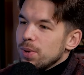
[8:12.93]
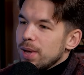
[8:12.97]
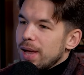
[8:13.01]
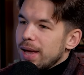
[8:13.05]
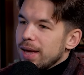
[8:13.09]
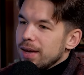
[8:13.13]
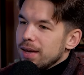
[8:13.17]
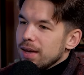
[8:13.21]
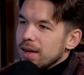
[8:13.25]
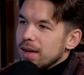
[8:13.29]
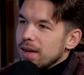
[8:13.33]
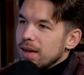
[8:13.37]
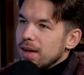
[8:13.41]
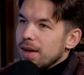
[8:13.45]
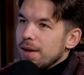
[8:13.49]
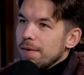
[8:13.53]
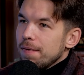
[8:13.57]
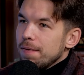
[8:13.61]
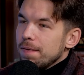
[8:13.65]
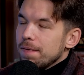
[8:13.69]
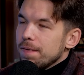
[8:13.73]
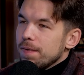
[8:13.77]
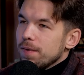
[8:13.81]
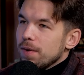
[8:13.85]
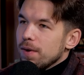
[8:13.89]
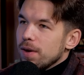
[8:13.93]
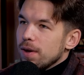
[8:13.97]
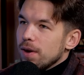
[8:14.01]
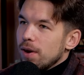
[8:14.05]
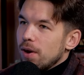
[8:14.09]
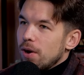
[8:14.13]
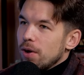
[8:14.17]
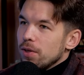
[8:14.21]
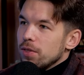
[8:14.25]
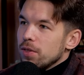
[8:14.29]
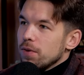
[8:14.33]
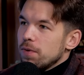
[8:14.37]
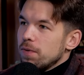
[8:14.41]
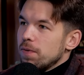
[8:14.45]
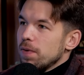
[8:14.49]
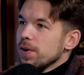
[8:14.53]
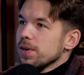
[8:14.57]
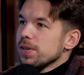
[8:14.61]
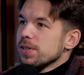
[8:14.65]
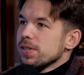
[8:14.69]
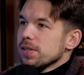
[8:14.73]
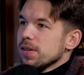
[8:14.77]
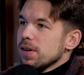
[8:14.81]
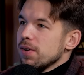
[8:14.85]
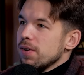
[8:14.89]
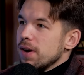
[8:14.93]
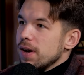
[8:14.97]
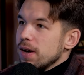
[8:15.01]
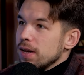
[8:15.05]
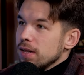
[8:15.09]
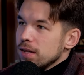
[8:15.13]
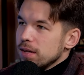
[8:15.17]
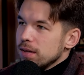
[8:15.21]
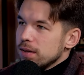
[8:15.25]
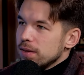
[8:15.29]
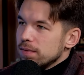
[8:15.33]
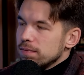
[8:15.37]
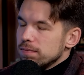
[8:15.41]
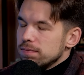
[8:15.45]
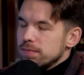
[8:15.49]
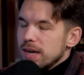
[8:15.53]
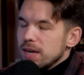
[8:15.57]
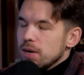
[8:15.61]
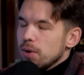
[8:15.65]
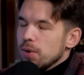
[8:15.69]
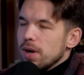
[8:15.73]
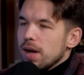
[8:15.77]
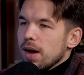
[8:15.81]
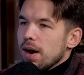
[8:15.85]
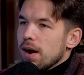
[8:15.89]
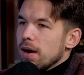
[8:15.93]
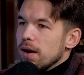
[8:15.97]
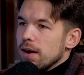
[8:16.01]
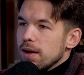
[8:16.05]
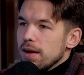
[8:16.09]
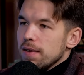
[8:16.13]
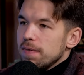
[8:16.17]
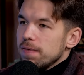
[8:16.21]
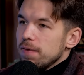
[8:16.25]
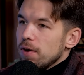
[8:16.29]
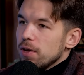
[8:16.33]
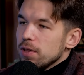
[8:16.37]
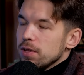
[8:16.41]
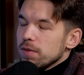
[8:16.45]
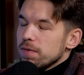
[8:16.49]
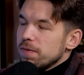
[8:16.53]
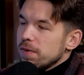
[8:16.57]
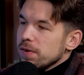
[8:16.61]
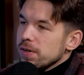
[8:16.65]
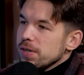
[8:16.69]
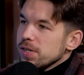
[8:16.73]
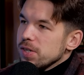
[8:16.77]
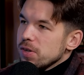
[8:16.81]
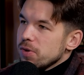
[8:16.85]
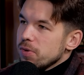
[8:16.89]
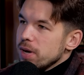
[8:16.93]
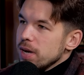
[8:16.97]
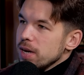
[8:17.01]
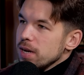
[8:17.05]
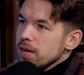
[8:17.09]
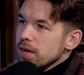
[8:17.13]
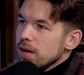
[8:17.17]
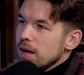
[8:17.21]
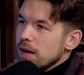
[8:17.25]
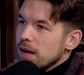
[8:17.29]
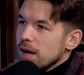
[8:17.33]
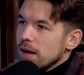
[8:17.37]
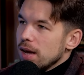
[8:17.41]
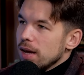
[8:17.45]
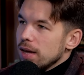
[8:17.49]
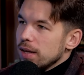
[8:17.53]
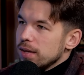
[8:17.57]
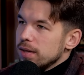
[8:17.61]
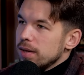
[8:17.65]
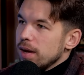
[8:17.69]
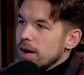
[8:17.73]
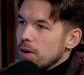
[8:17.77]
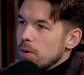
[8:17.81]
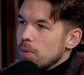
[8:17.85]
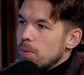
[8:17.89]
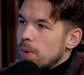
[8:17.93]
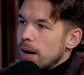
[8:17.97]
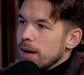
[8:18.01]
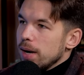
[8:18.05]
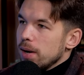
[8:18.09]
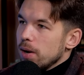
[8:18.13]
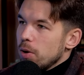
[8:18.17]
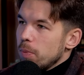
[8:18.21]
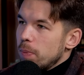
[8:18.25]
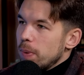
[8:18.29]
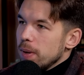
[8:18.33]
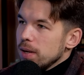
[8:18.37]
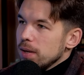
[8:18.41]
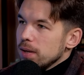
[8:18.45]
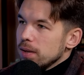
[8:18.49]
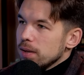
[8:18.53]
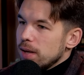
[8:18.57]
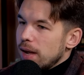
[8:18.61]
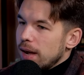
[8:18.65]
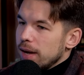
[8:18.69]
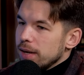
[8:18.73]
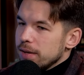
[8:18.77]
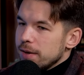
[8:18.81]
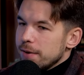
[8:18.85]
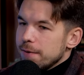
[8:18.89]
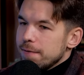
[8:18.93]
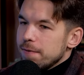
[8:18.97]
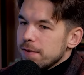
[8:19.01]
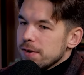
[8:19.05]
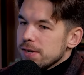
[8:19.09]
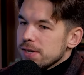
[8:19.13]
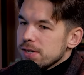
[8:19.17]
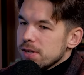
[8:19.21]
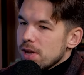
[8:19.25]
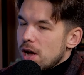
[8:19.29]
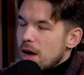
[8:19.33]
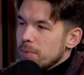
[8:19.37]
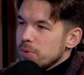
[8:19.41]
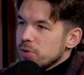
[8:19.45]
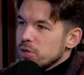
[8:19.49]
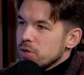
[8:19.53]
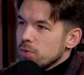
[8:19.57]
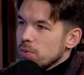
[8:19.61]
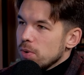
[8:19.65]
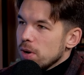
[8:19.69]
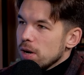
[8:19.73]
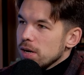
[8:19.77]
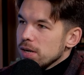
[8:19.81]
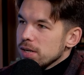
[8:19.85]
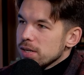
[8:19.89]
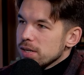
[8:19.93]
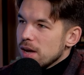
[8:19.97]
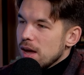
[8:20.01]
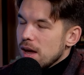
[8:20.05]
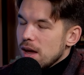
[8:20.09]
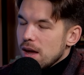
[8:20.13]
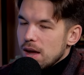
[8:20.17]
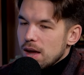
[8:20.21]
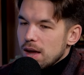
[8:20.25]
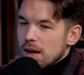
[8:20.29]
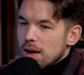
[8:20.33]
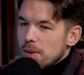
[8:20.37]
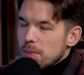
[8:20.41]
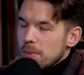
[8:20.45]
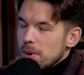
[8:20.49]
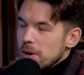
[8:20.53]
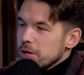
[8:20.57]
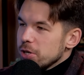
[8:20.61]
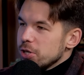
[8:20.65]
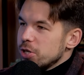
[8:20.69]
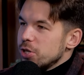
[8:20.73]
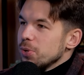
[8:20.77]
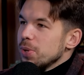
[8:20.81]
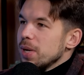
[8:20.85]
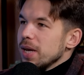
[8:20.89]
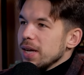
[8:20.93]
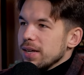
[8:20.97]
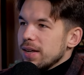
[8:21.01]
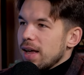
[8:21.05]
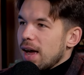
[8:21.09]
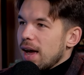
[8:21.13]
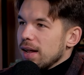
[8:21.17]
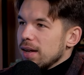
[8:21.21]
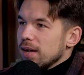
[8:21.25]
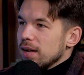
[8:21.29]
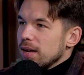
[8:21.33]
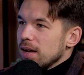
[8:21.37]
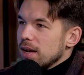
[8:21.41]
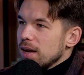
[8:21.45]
Like if on the first screen, they don't care. If on the first screen, they're wide open, like their first option works, we're shooting that.